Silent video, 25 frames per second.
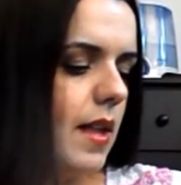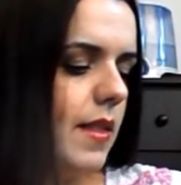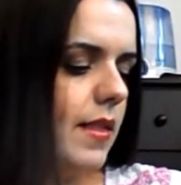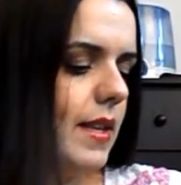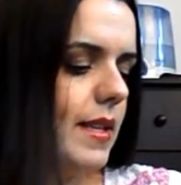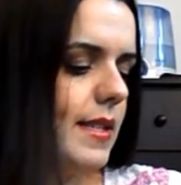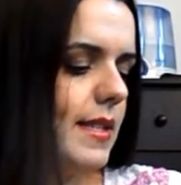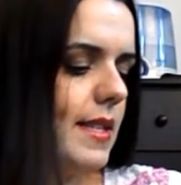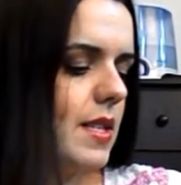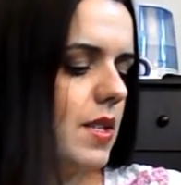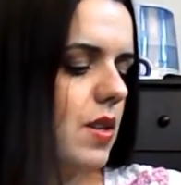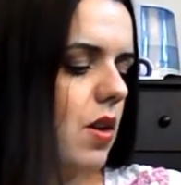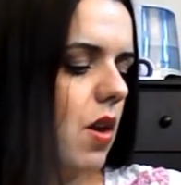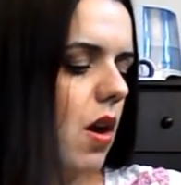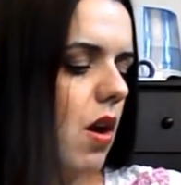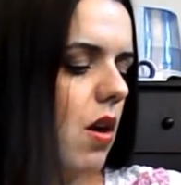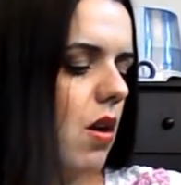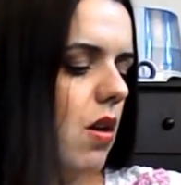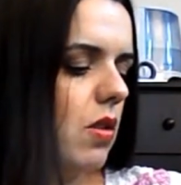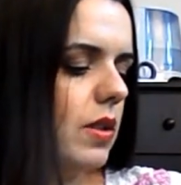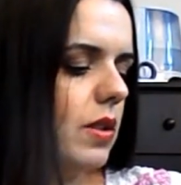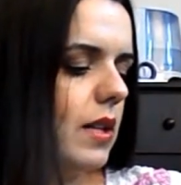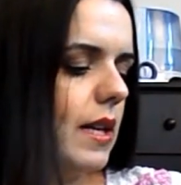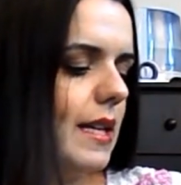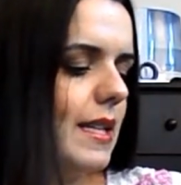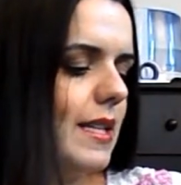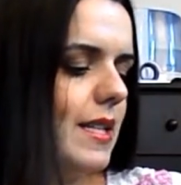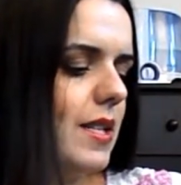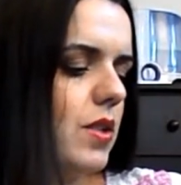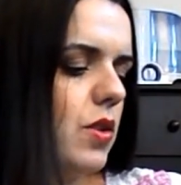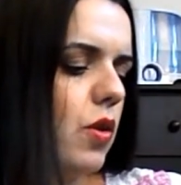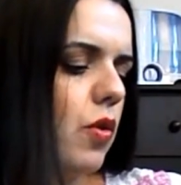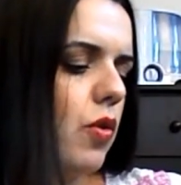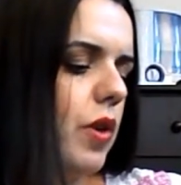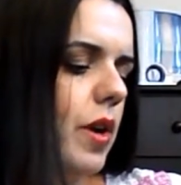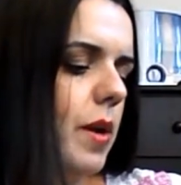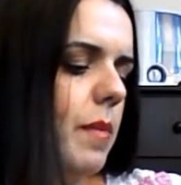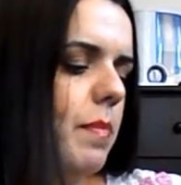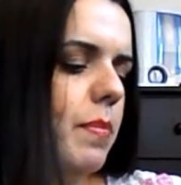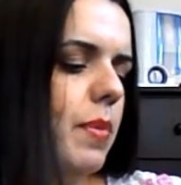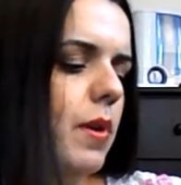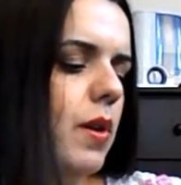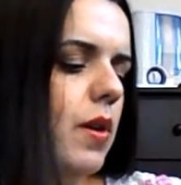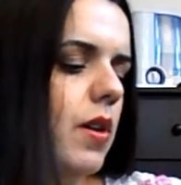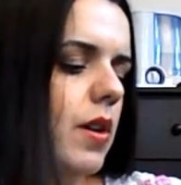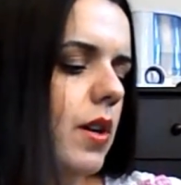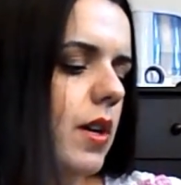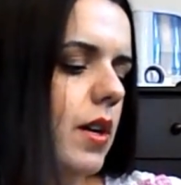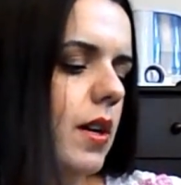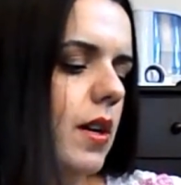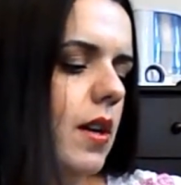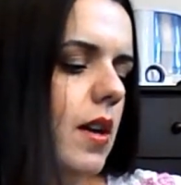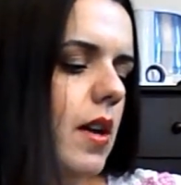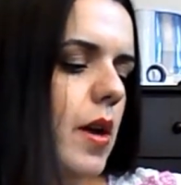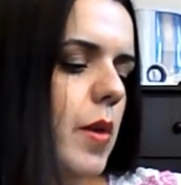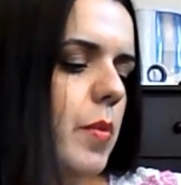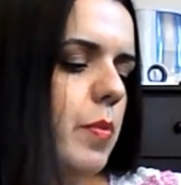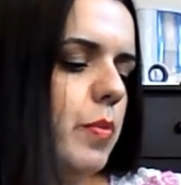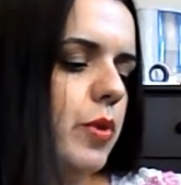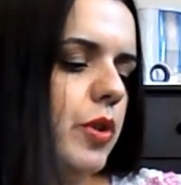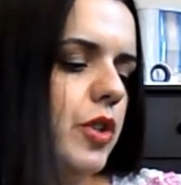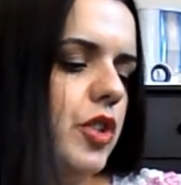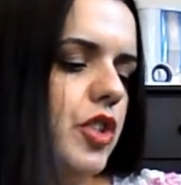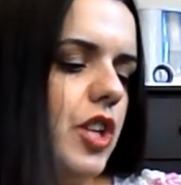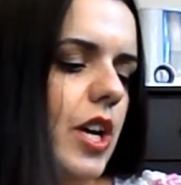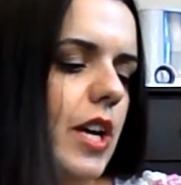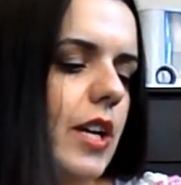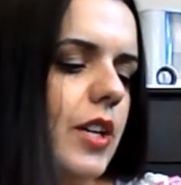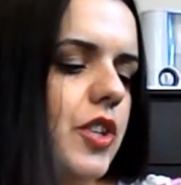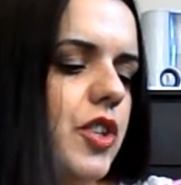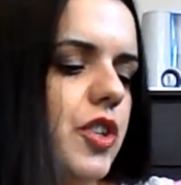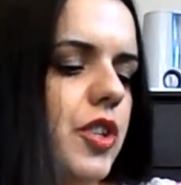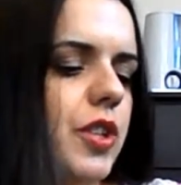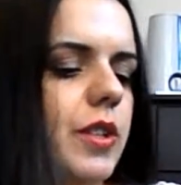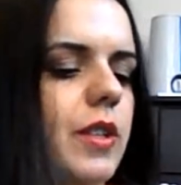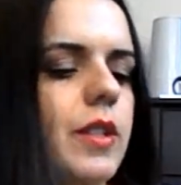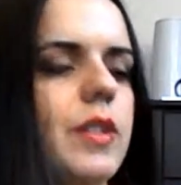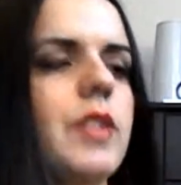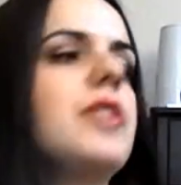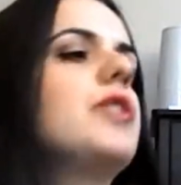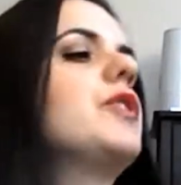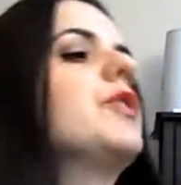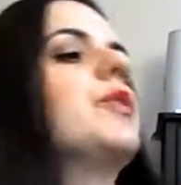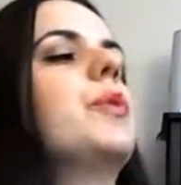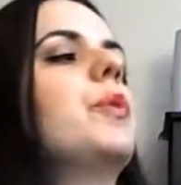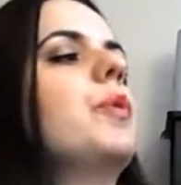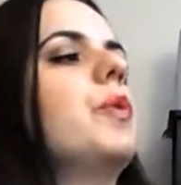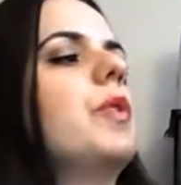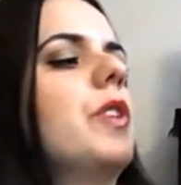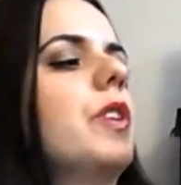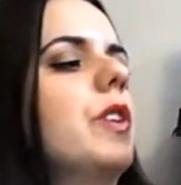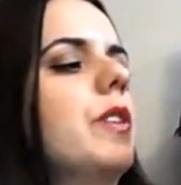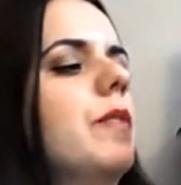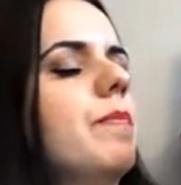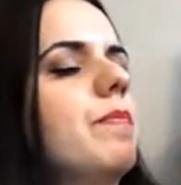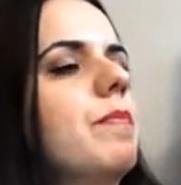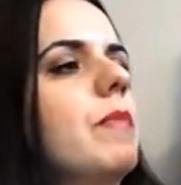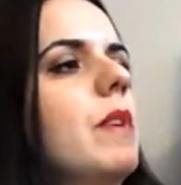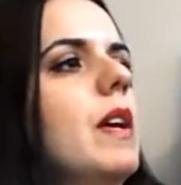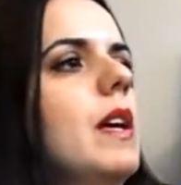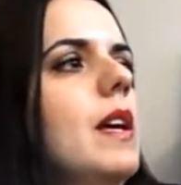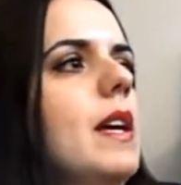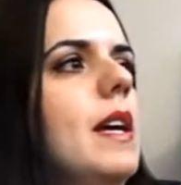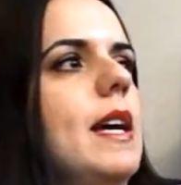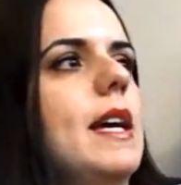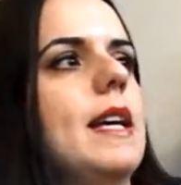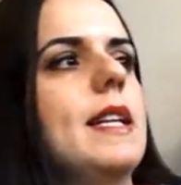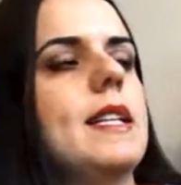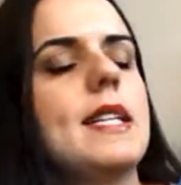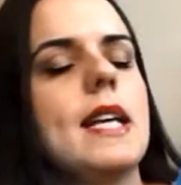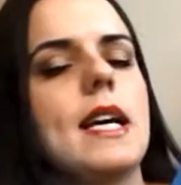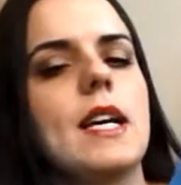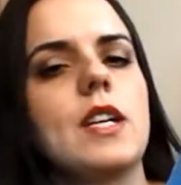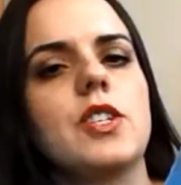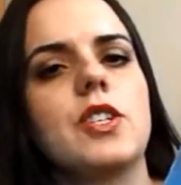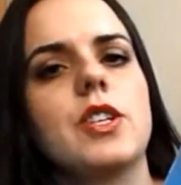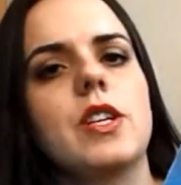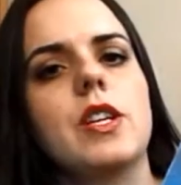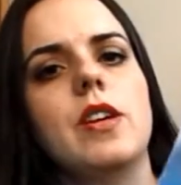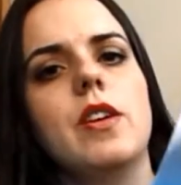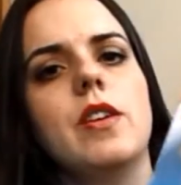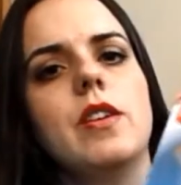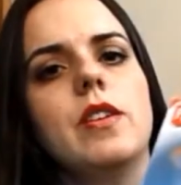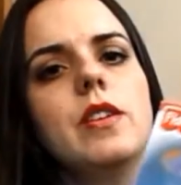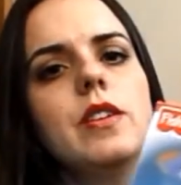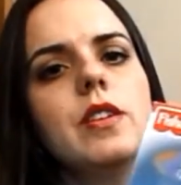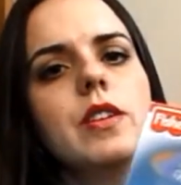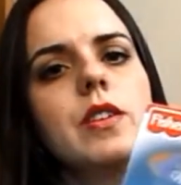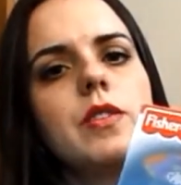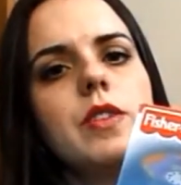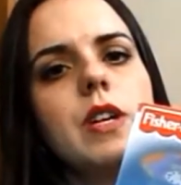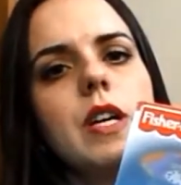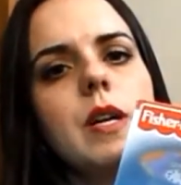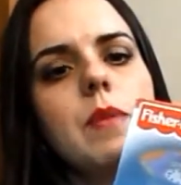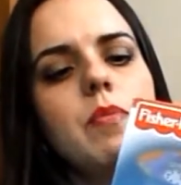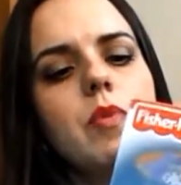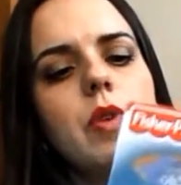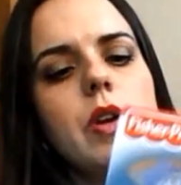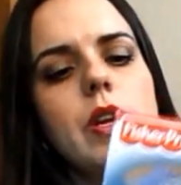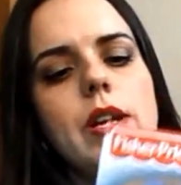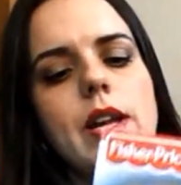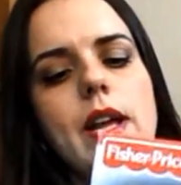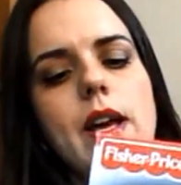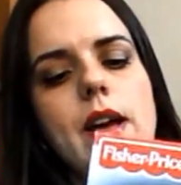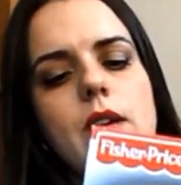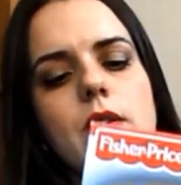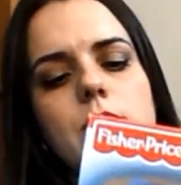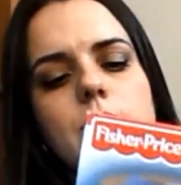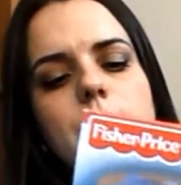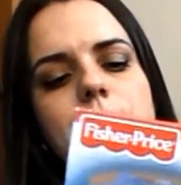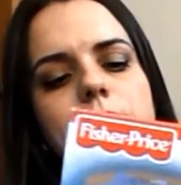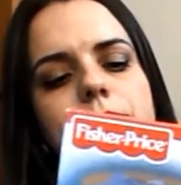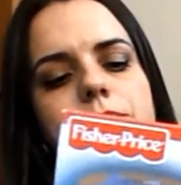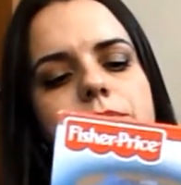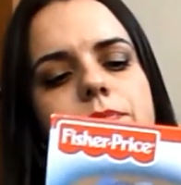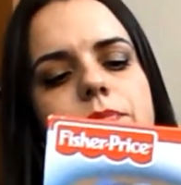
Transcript: this is called a Storybook Projection Soother. It's actually on her crib right now,